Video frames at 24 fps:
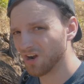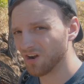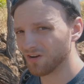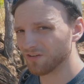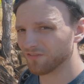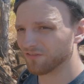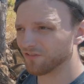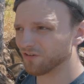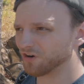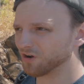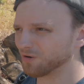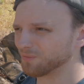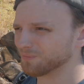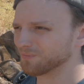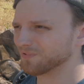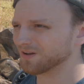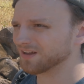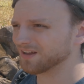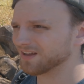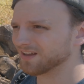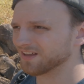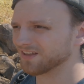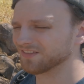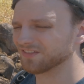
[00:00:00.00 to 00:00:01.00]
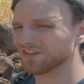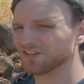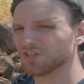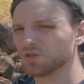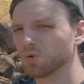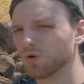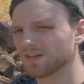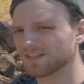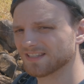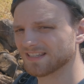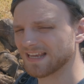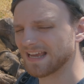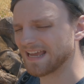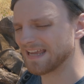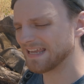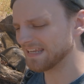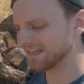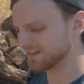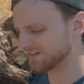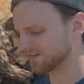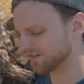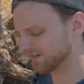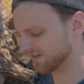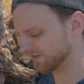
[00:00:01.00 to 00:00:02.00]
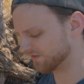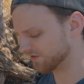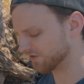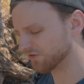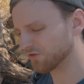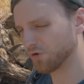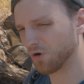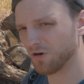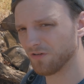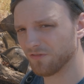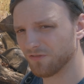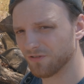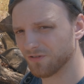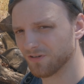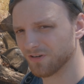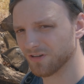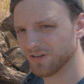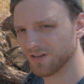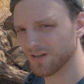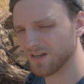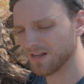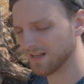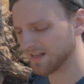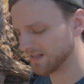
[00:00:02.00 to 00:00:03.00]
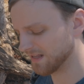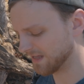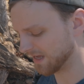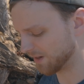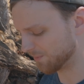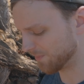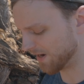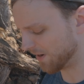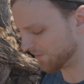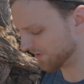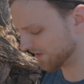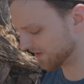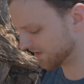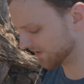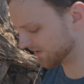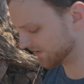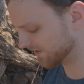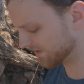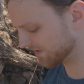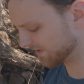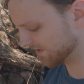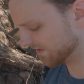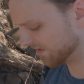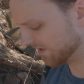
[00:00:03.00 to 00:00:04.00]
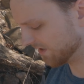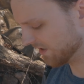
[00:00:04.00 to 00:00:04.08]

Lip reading: from the USA in the Northern Americas